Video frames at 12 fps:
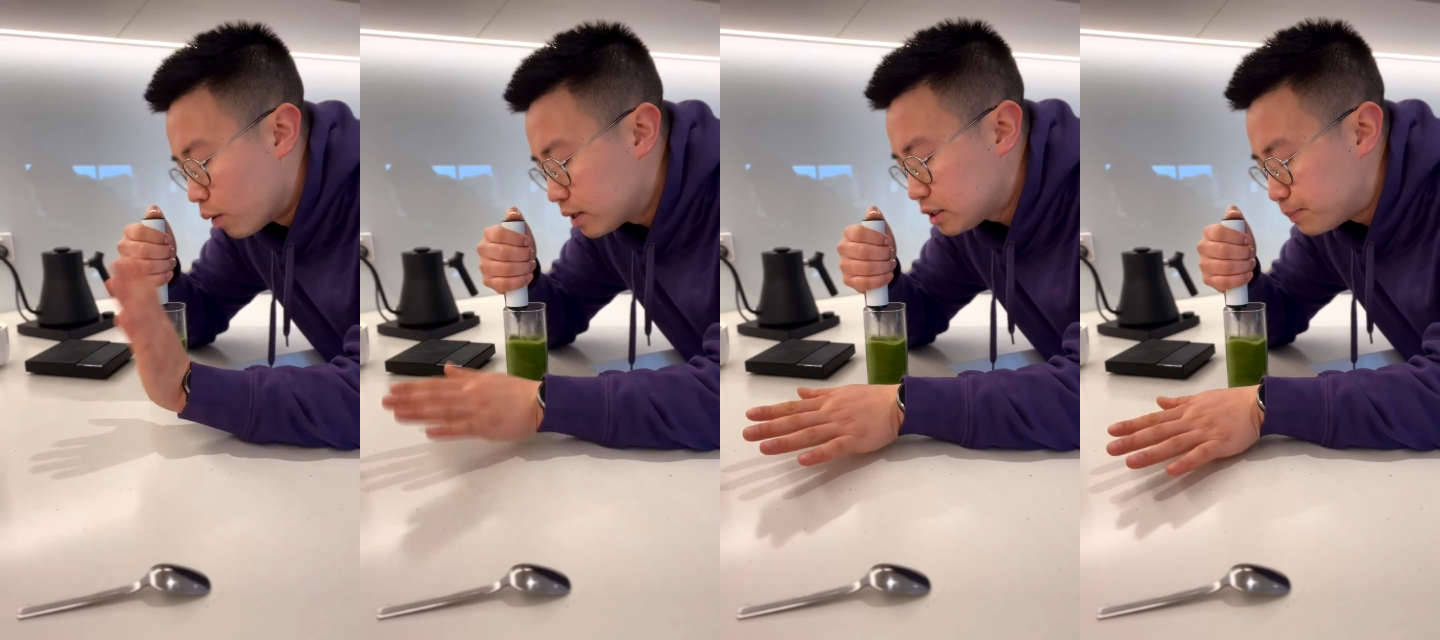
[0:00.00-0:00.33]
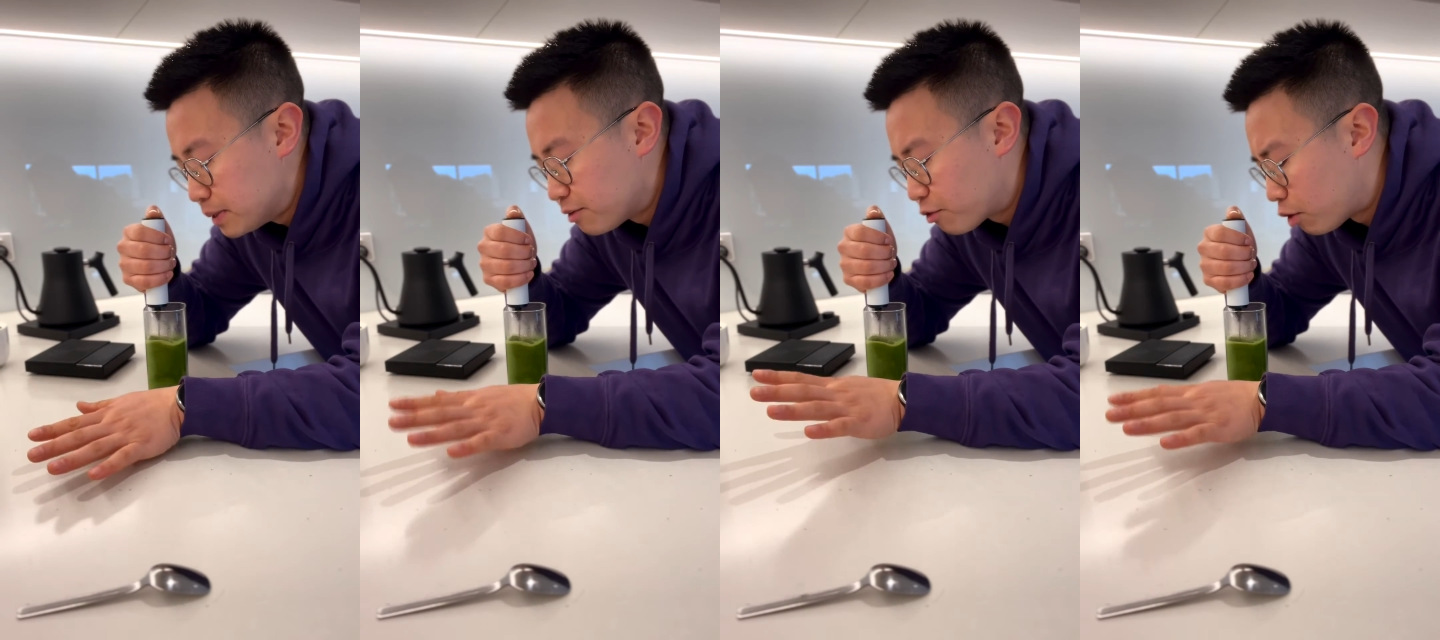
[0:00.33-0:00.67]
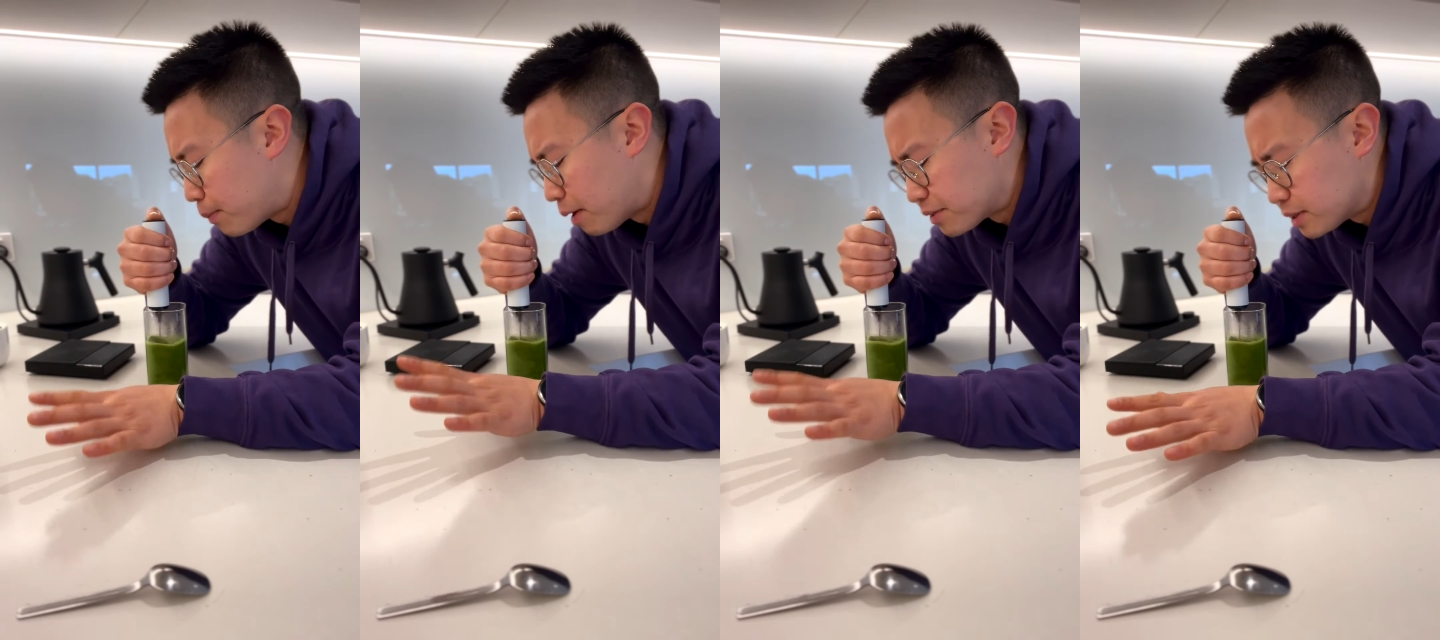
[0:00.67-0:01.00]
gonna spin it for
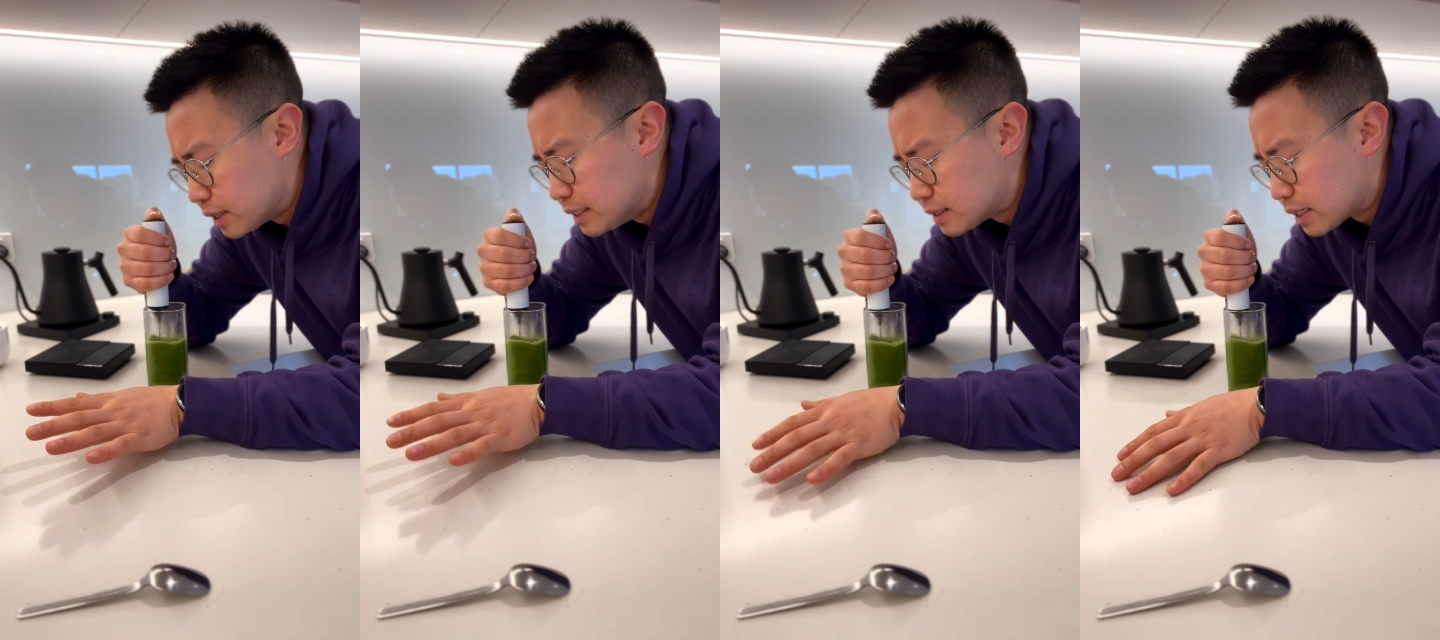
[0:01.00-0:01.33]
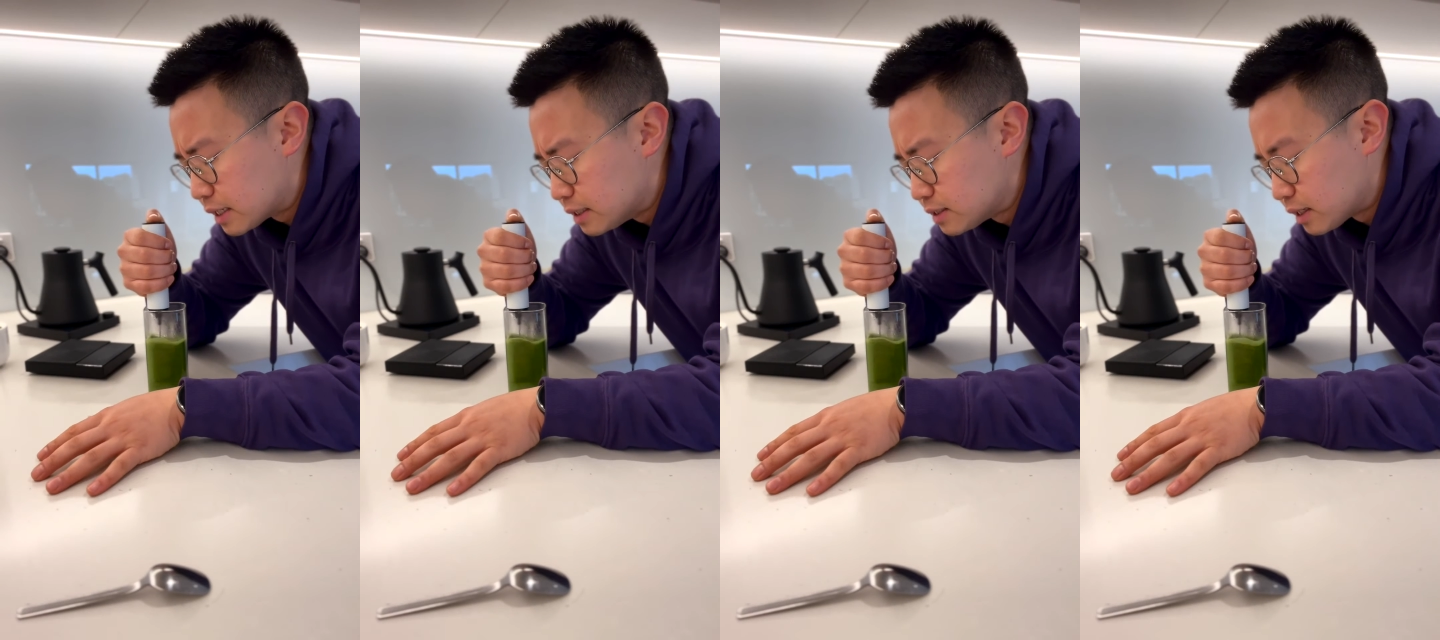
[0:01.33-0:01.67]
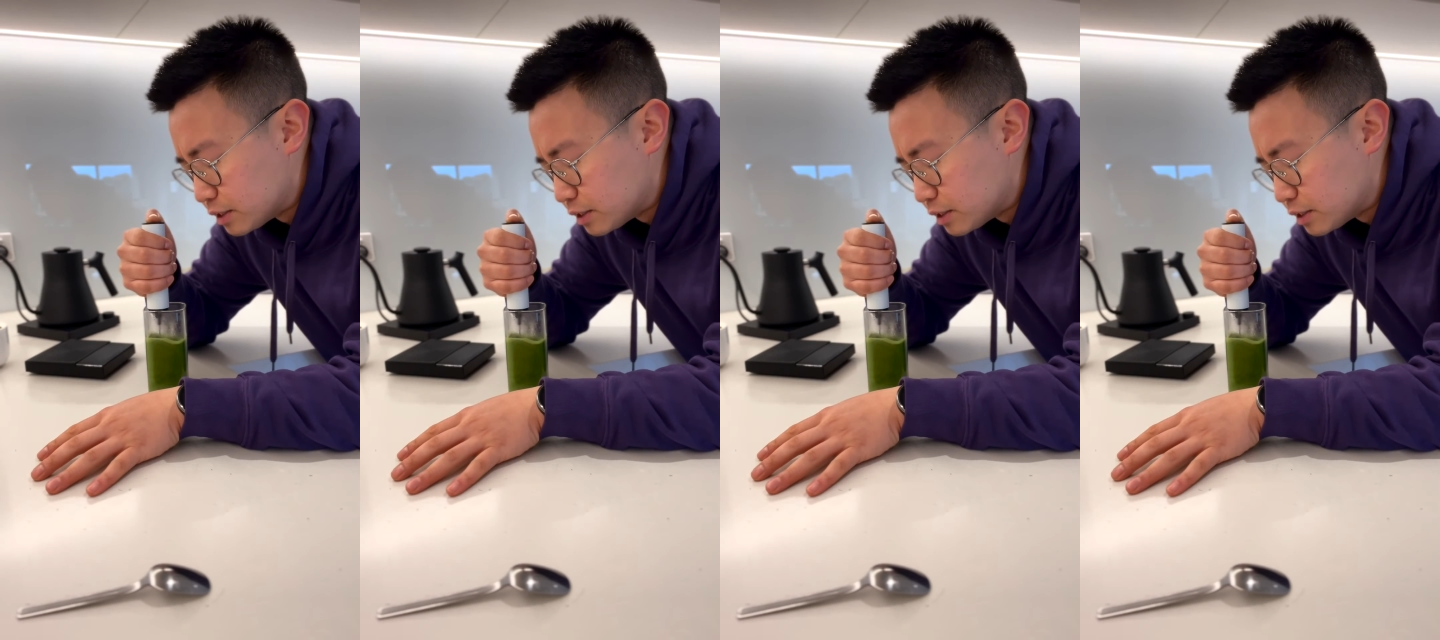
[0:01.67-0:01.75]
about 30 seconds